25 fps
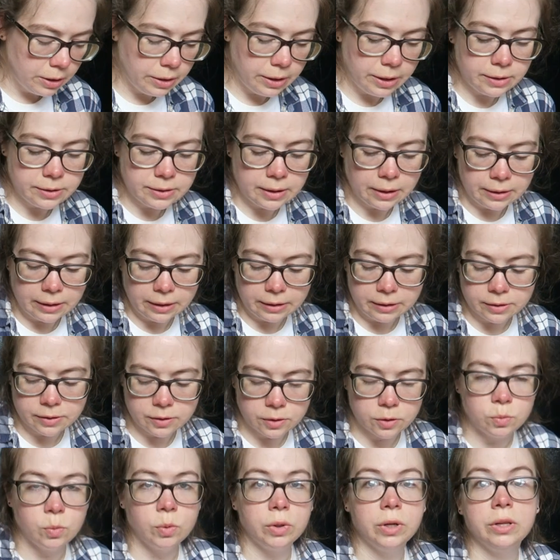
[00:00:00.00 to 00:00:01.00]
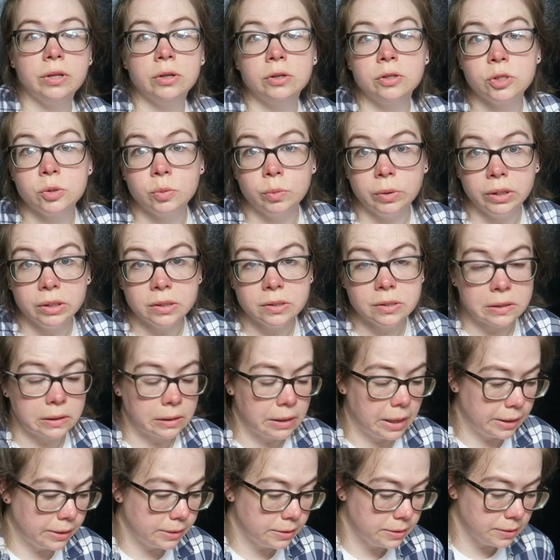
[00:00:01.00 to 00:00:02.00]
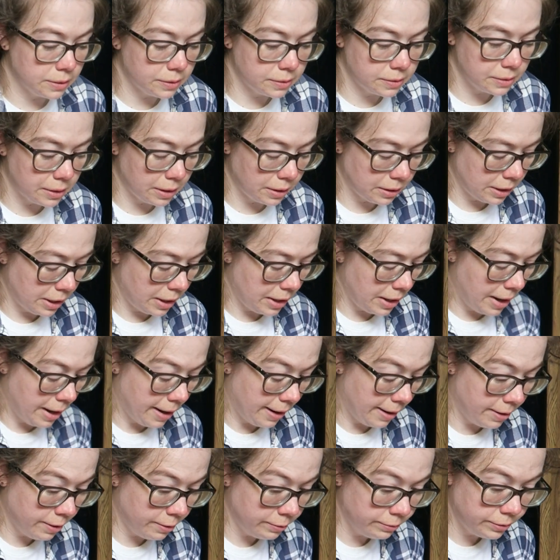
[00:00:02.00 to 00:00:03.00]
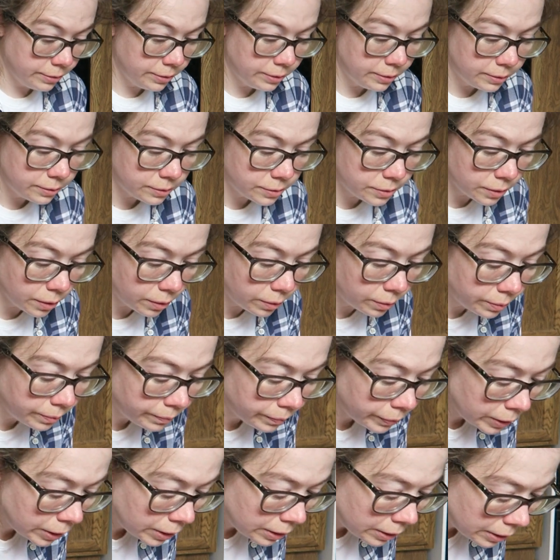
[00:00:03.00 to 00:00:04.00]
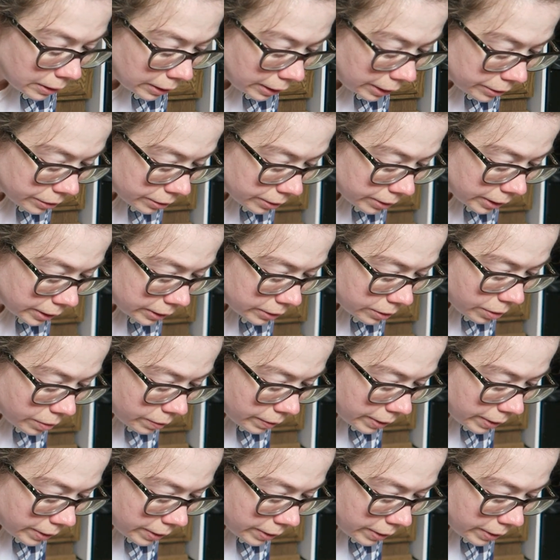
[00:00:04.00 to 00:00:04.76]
they said that this is one of their sweetest lettuces that they have. So I thought I'd